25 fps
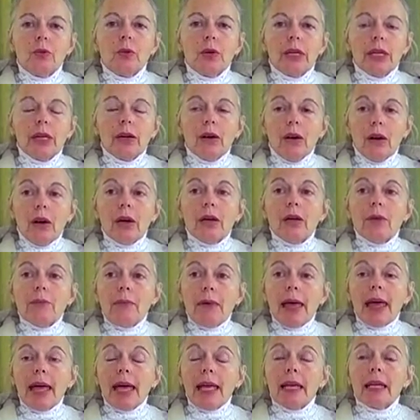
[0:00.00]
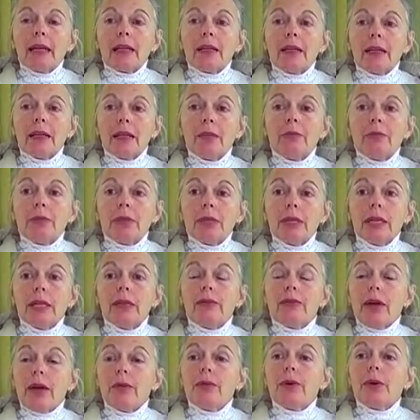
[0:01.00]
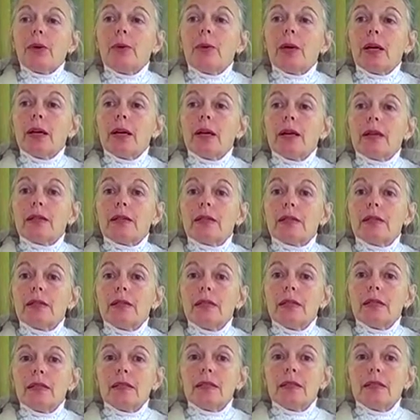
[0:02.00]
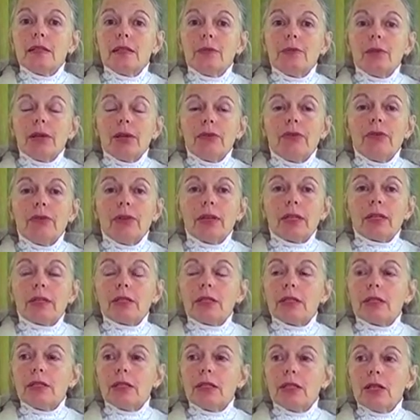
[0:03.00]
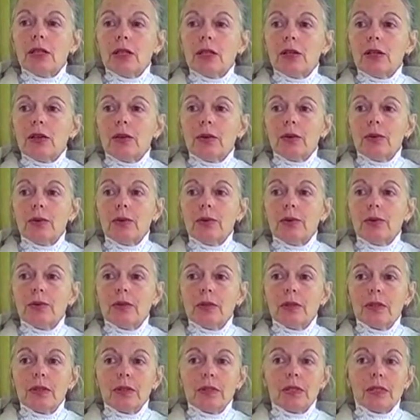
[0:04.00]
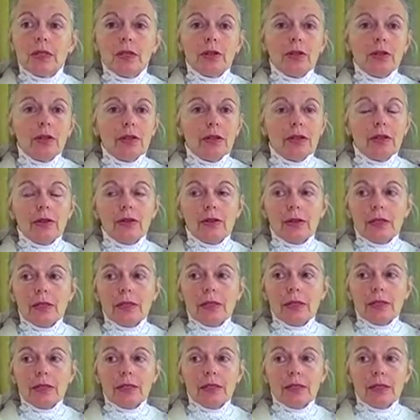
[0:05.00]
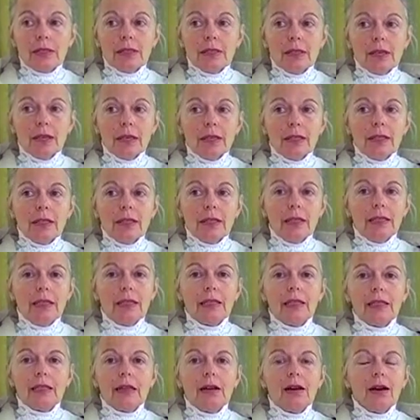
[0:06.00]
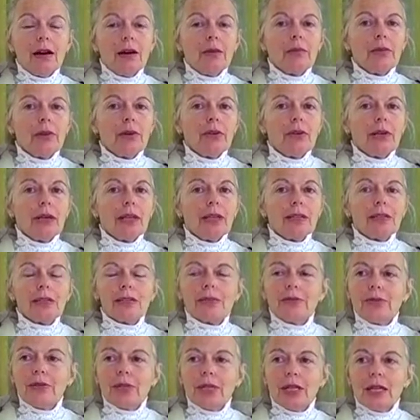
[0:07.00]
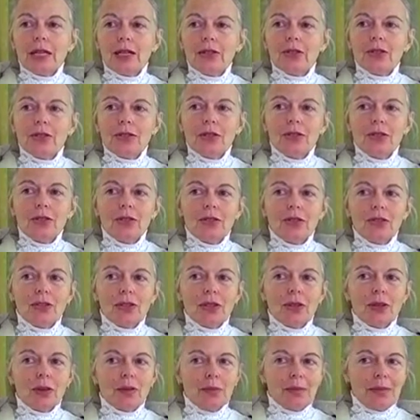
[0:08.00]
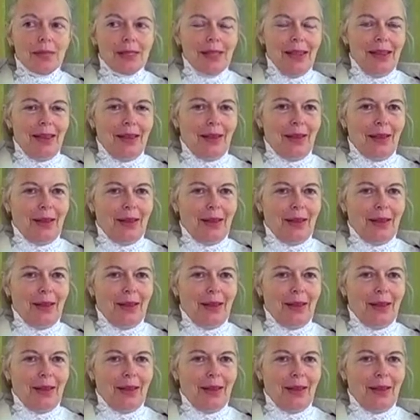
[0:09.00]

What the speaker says: we automatically believe everyone else needs to be fixed too. So, this does not lead to harmonious relationships.